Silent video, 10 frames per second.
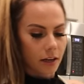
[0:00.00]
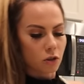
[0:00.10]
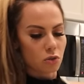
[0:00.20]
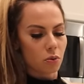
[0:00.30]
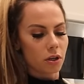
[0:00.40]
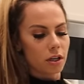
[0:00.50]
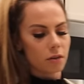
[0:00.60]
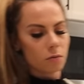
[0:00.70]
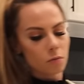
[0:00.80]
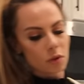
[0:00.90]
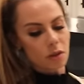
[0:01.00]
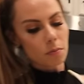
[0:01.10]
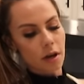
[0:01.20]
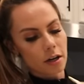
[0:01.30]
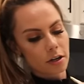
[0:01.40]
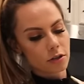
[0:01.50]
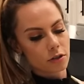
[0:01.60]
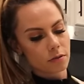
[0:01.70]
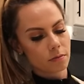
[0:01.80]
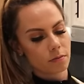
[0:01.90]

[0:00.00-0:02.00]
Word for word: Now just put it in with the butters.